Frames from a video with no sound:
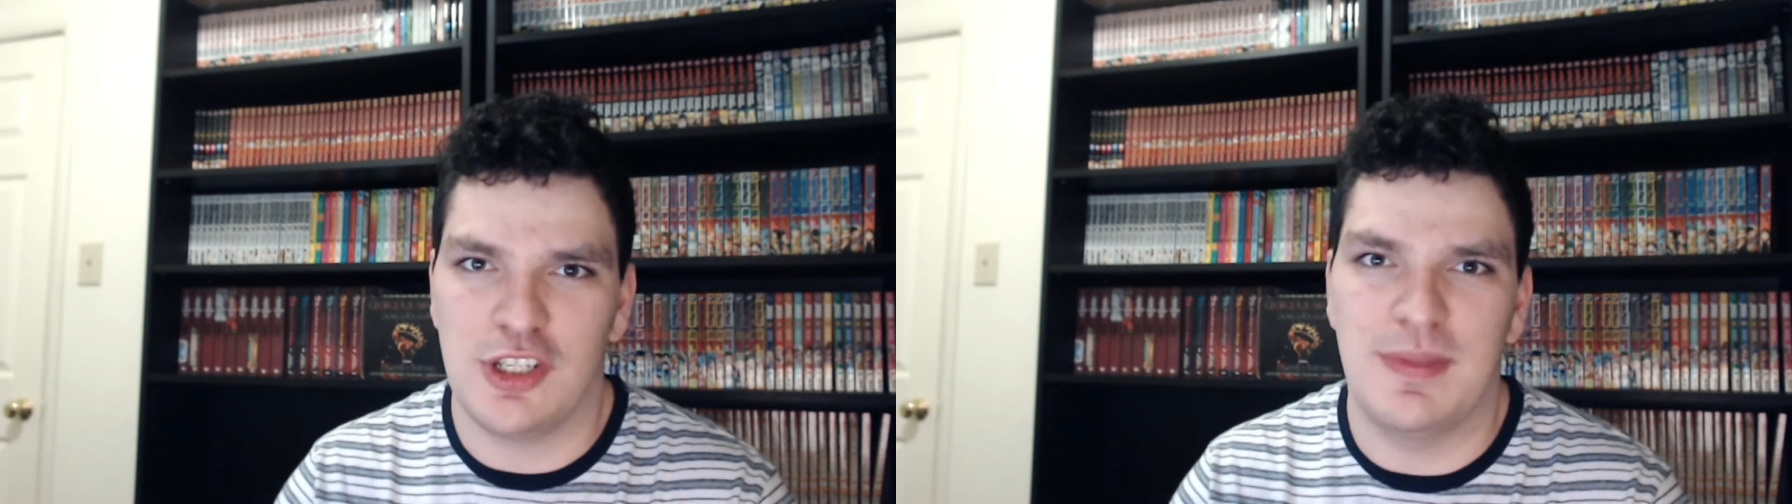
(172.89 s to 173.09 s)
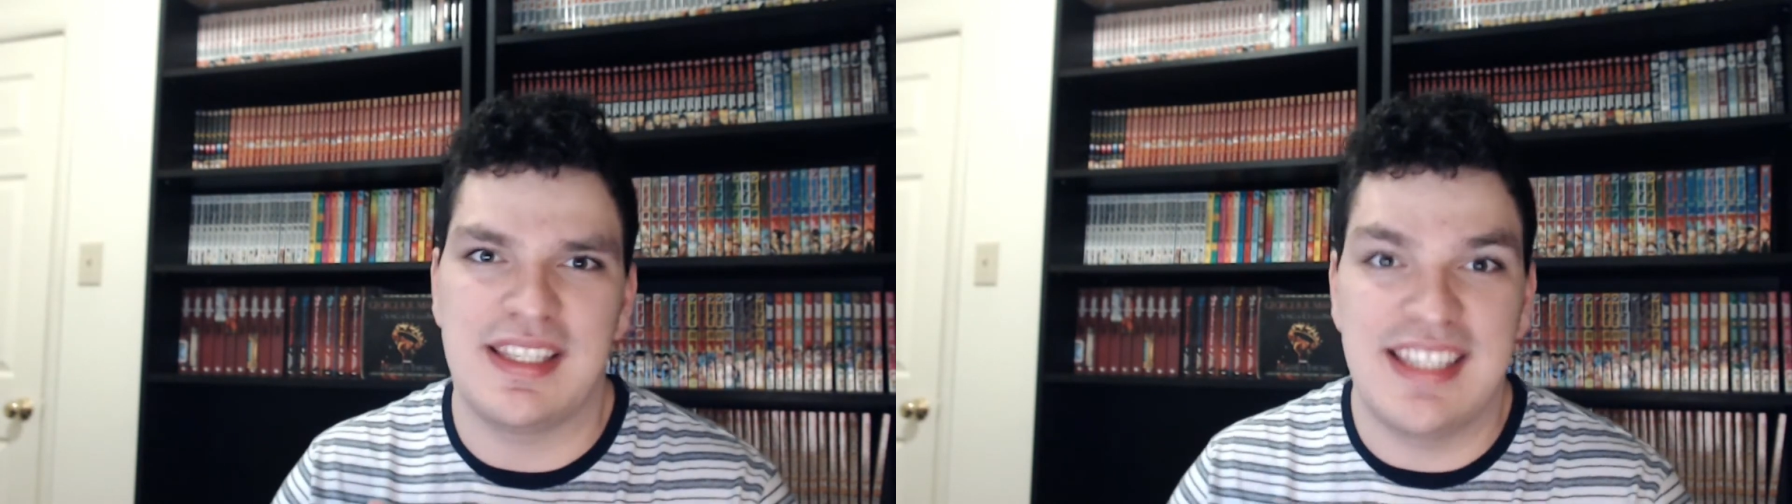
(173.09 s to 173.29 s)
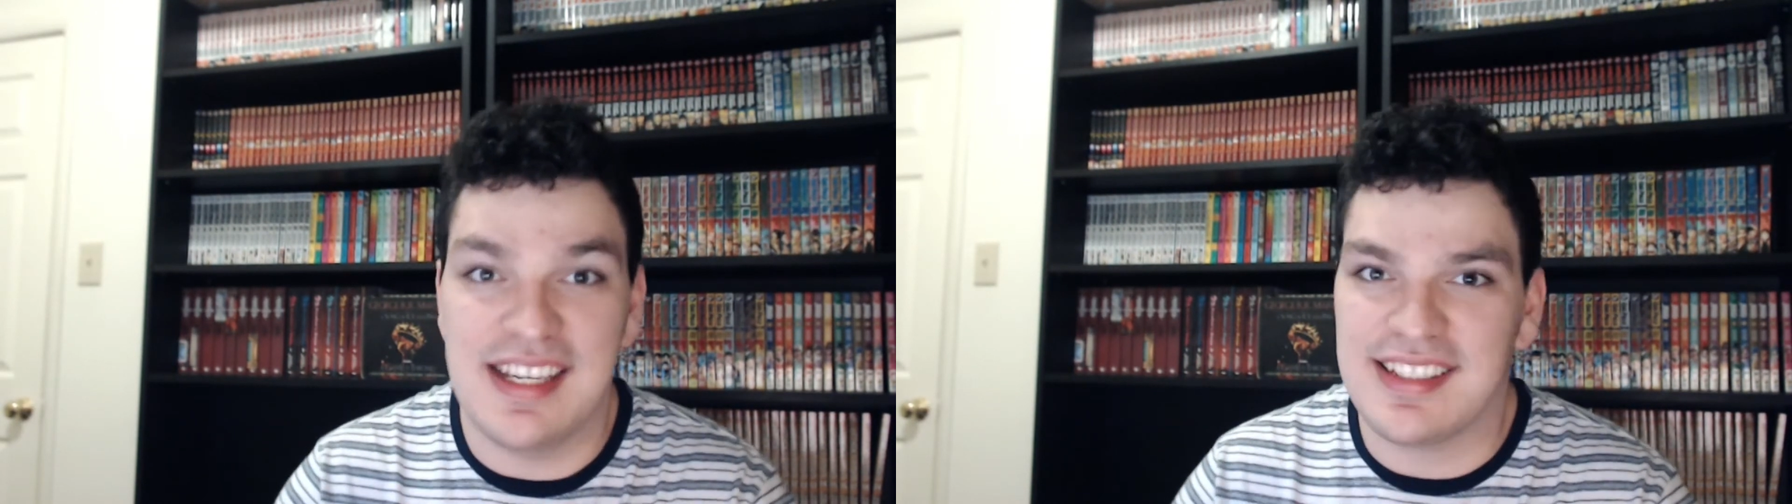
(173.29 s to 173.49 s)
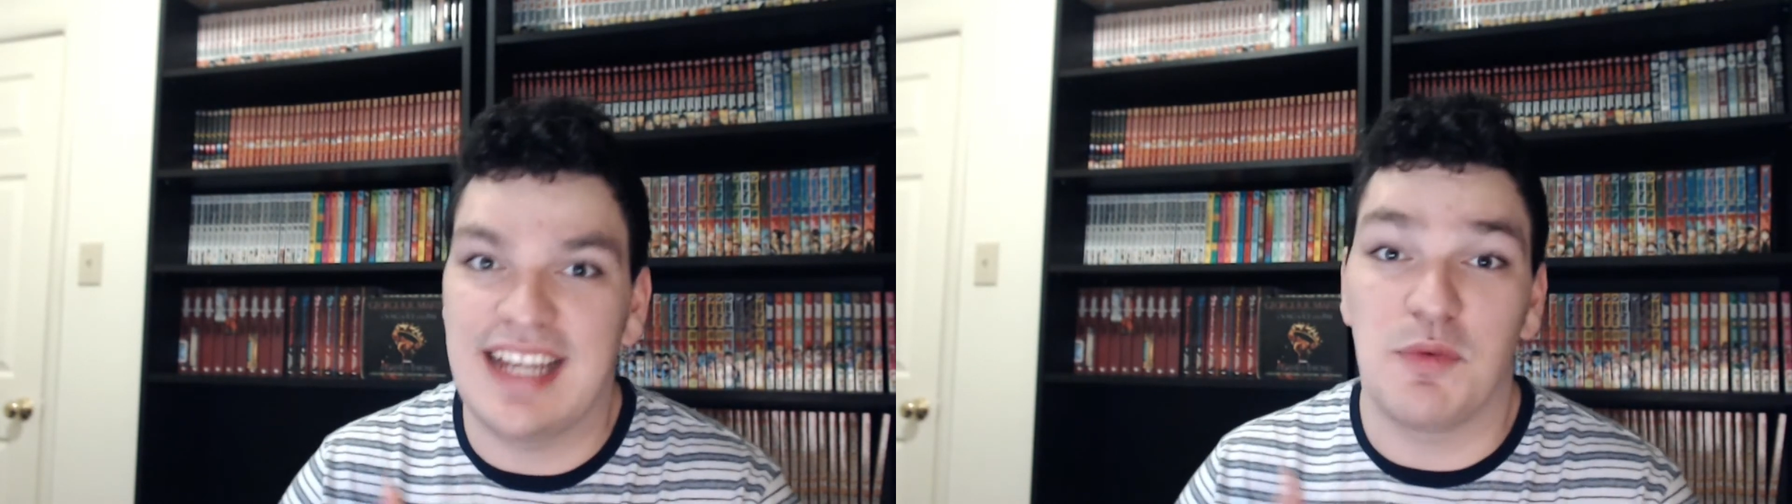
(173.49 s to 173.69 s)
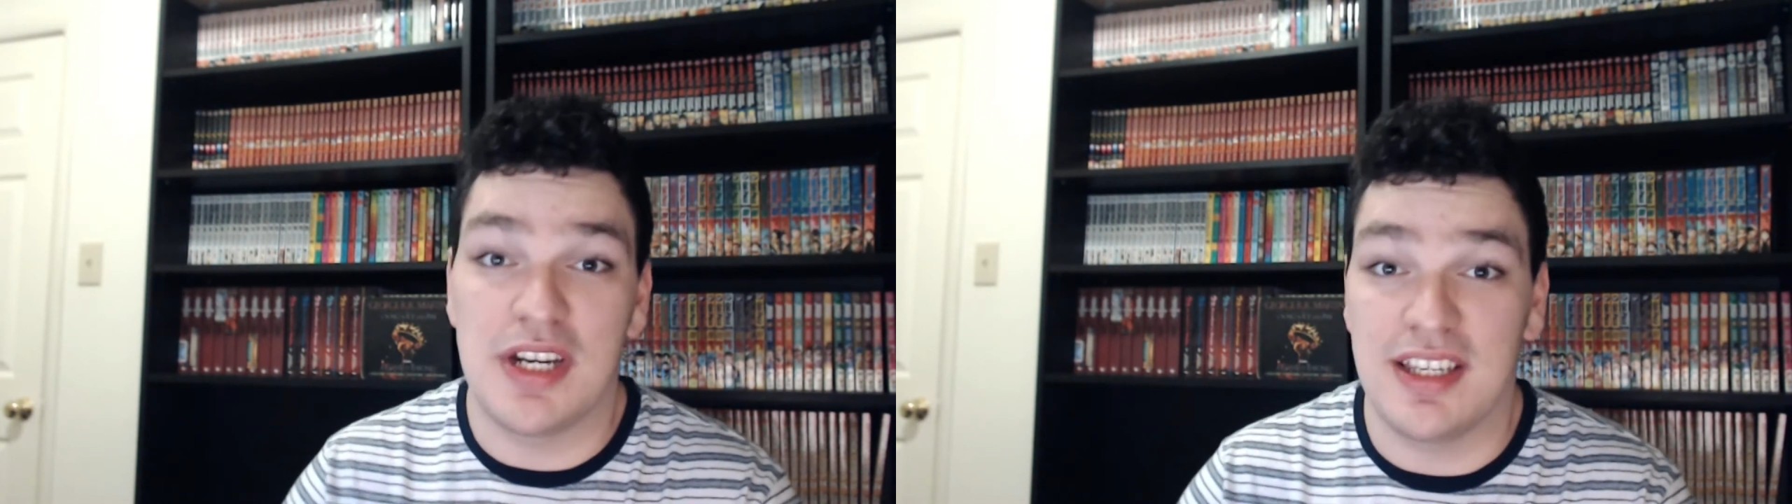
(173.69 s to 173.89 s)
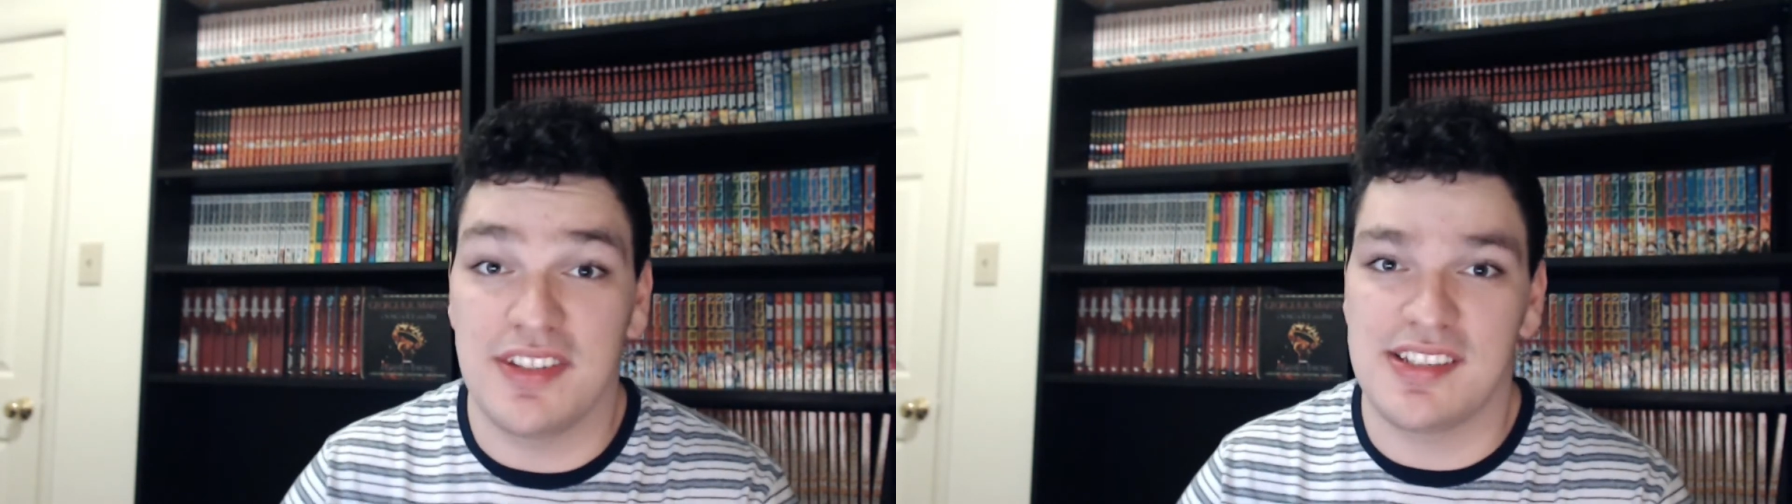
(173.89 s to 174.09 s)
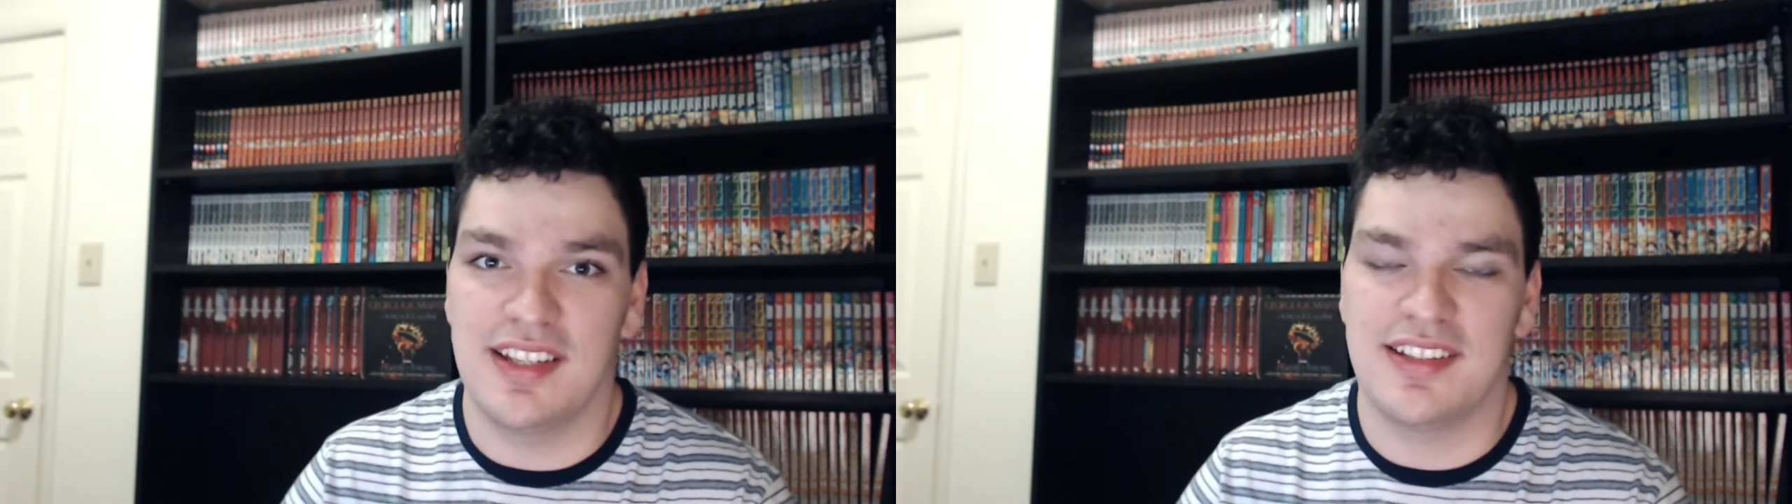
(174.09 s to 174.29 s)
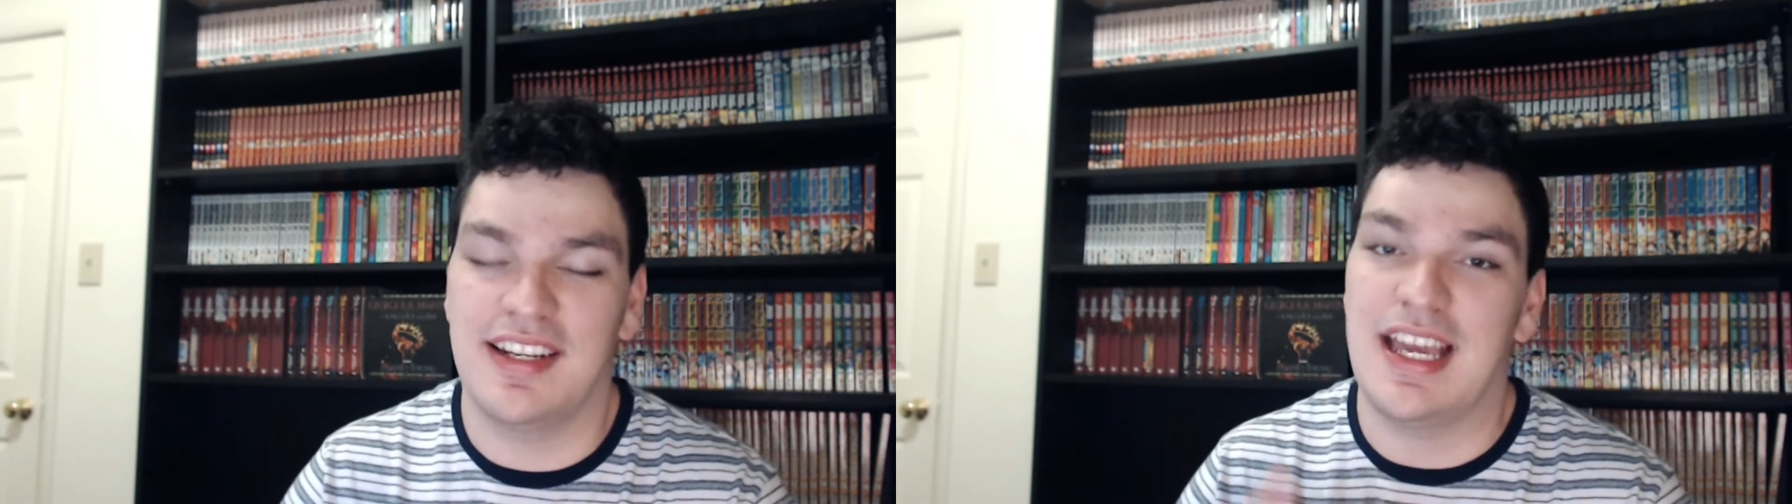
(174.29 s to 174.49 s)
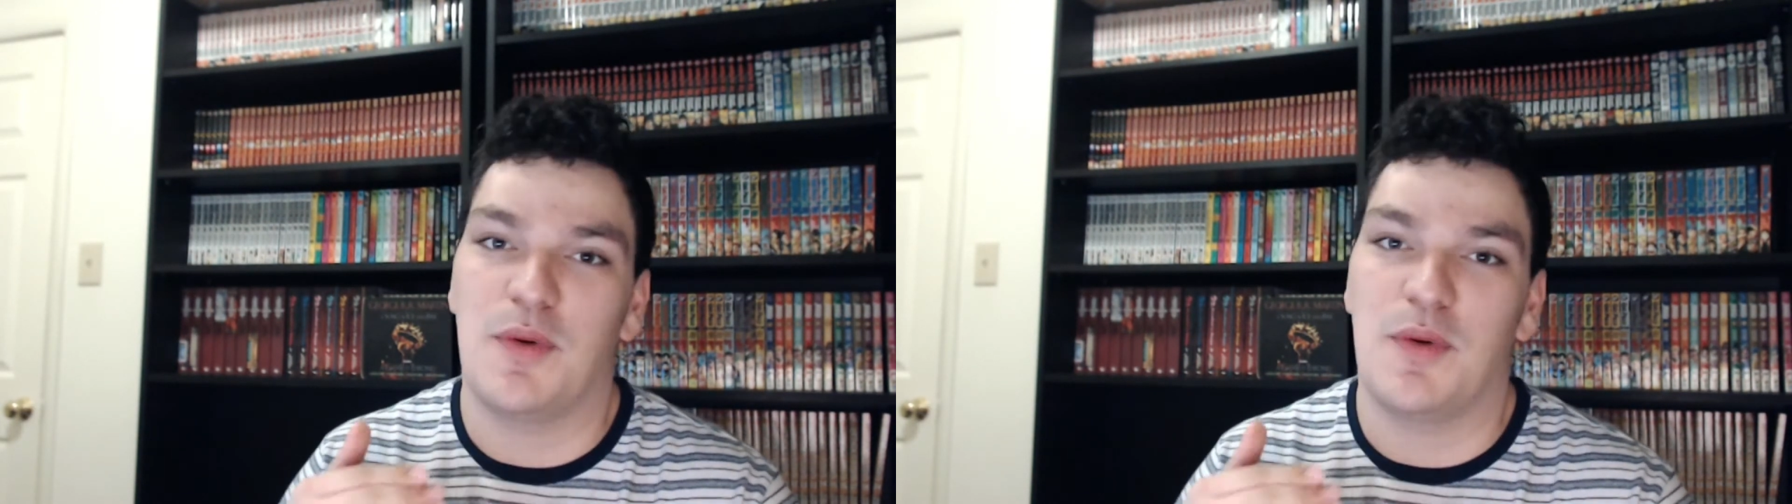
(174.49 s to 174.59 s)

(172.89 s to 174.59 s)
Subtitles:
I'm like, yes, like I want to get this done tonight.